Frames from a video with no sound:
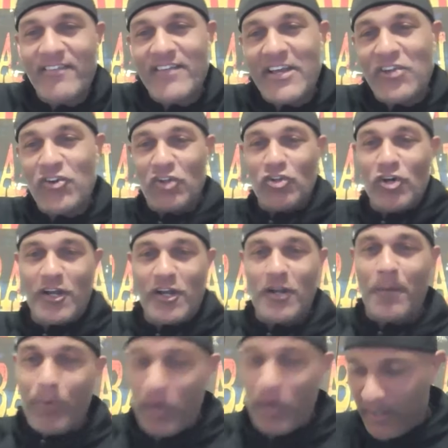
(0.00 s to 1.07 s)
think you can look at a
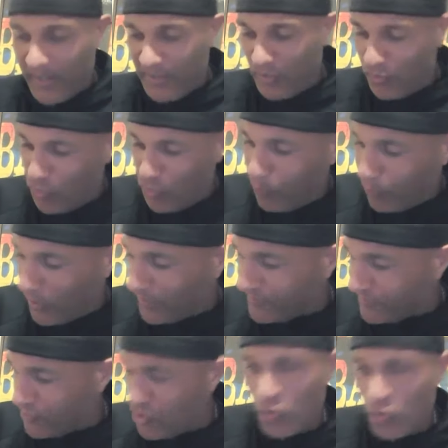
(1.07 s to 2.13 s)
book and do two plus
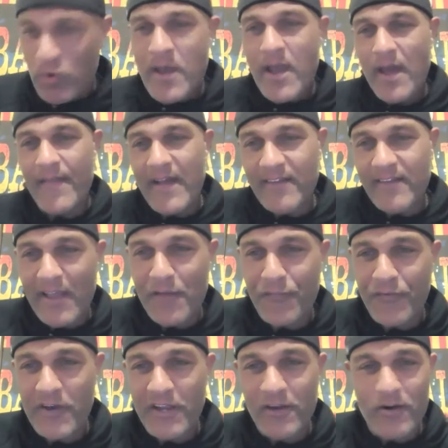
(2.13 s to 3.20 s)
two, and that's how you
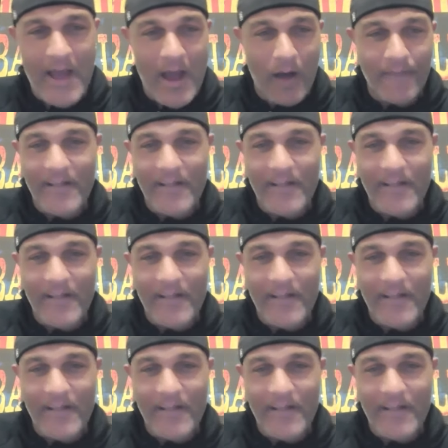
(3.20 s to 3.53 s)
figure it out.